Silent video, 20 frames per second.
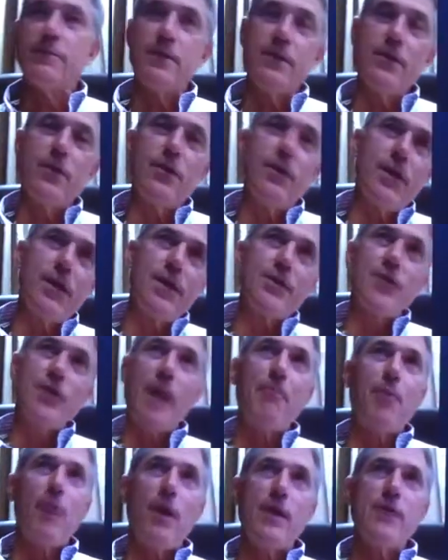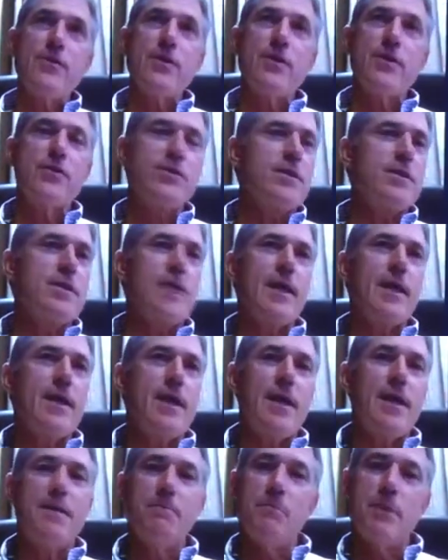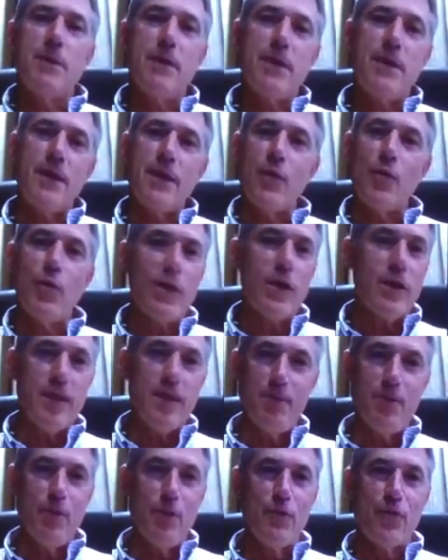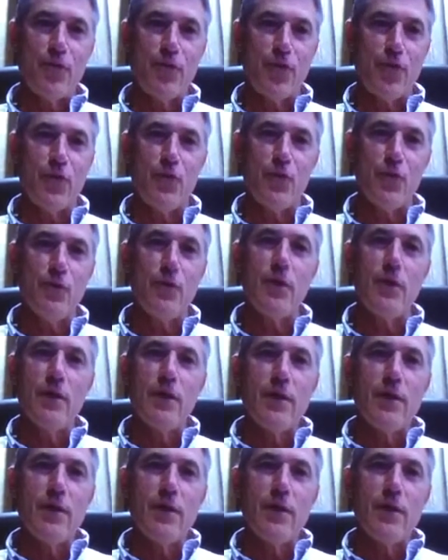you know, and as I processed it, I quickly moved to,